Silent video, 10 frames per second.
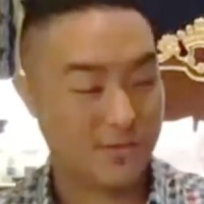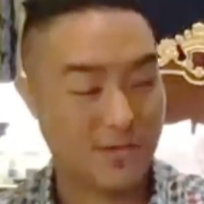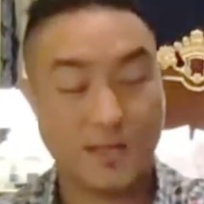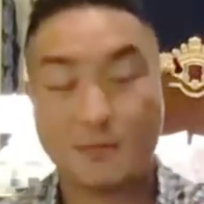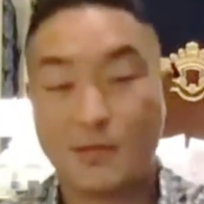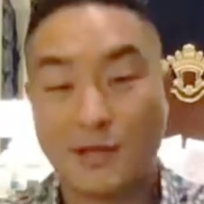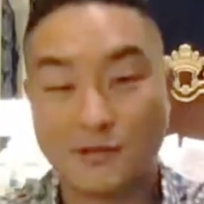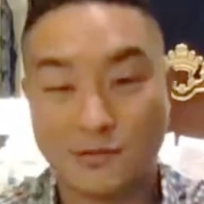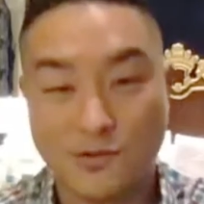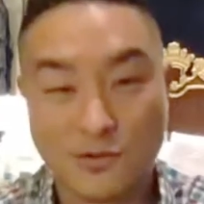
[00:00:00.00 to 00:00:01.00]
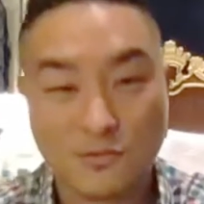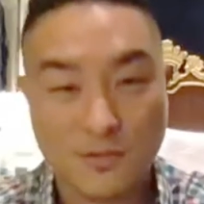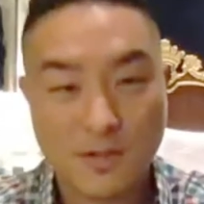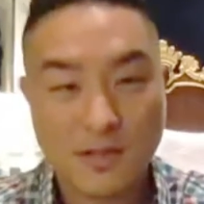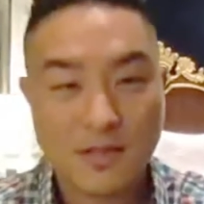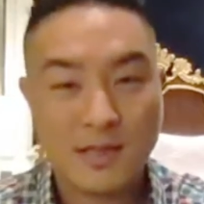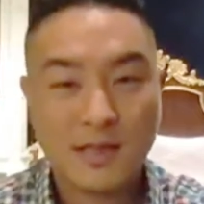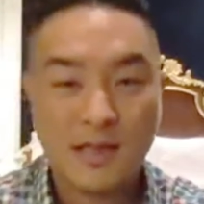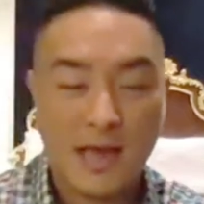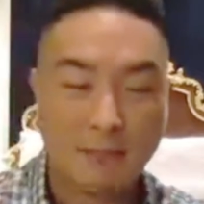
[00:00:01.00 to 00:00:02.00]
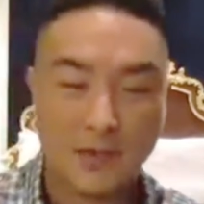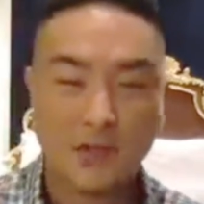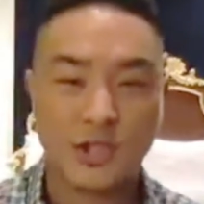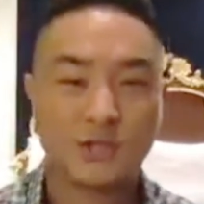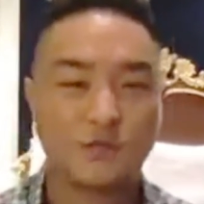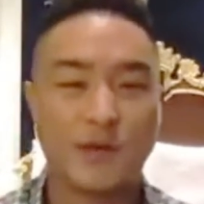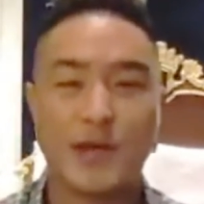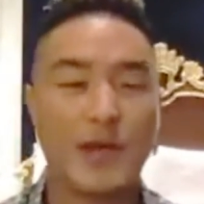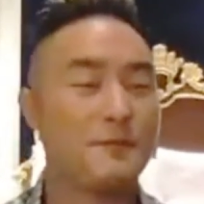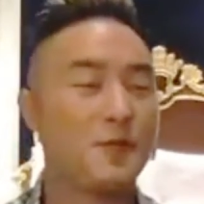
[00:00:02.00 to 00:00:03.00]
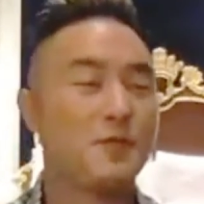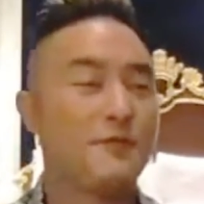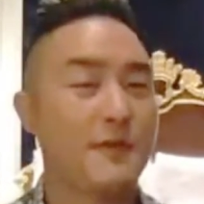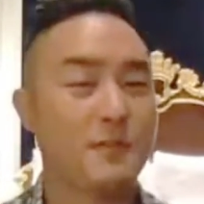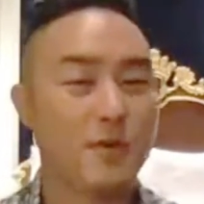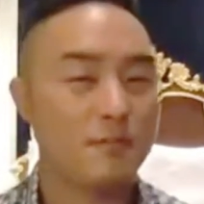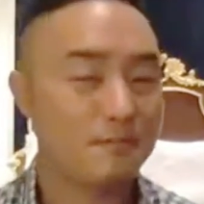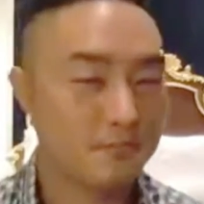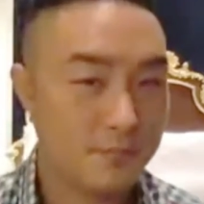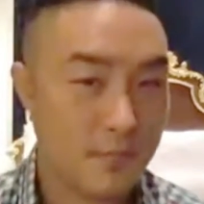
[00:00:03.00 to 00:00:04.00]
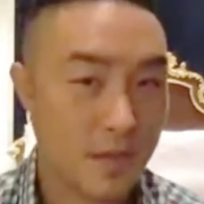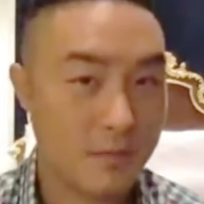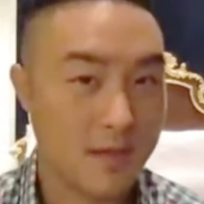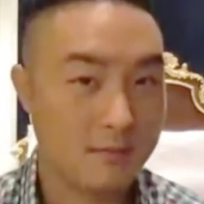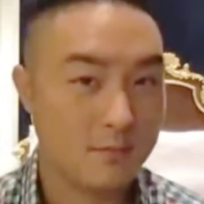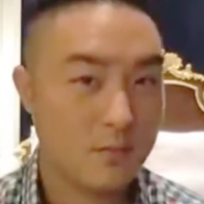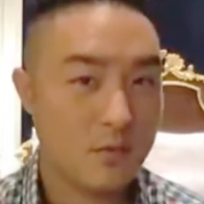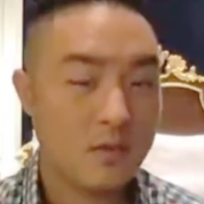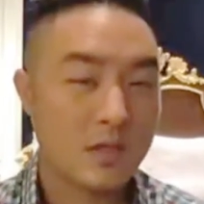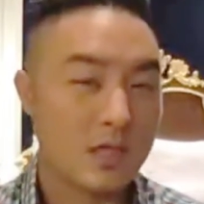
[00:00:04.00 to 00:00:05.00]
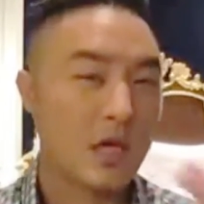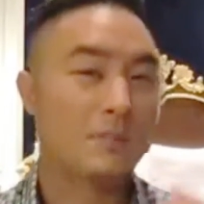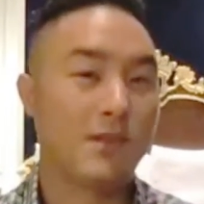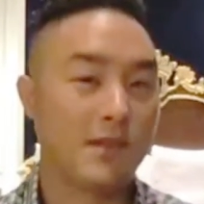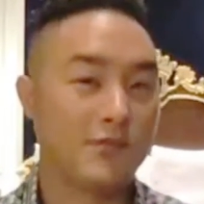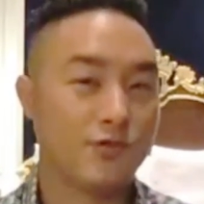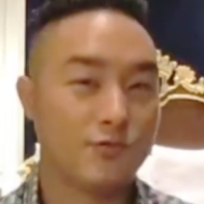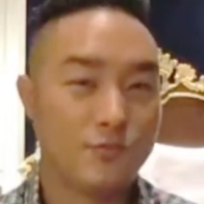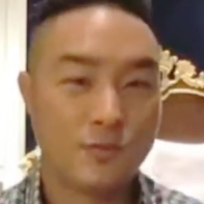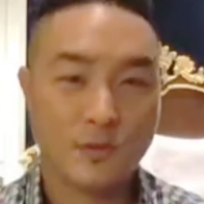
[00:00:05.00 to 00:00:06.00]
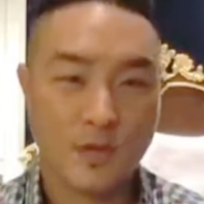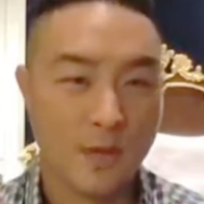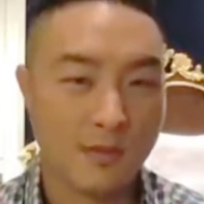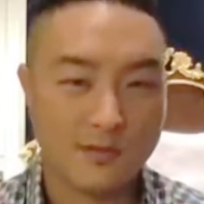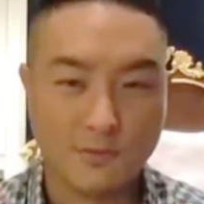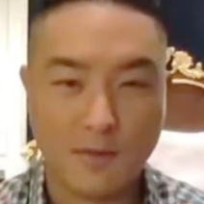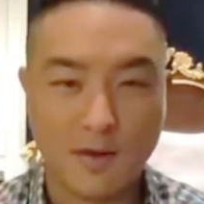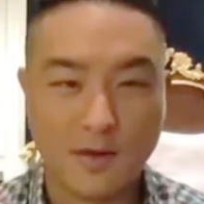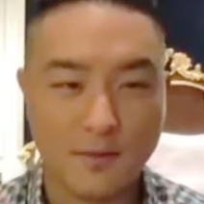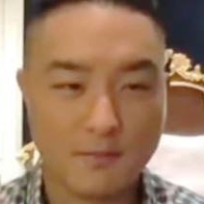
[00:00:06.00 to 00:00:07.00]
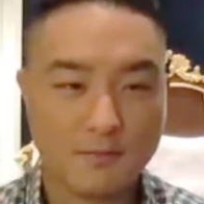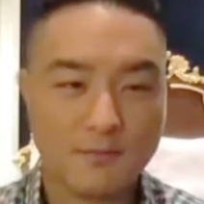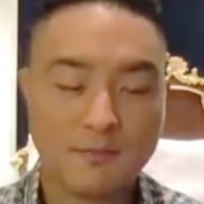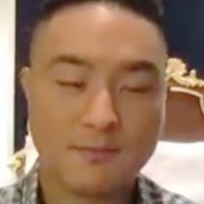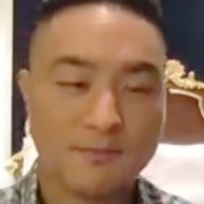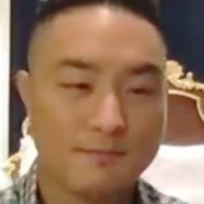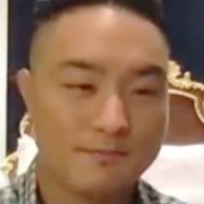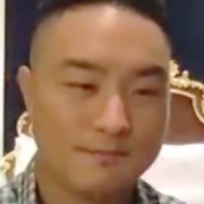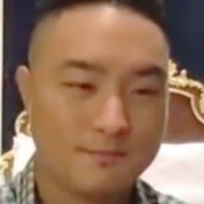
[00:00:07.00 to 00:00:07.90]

As Pastor Ben Lim, blessings to you. Happy Sheshvan, happy November. Amen. God bless you. God bless America.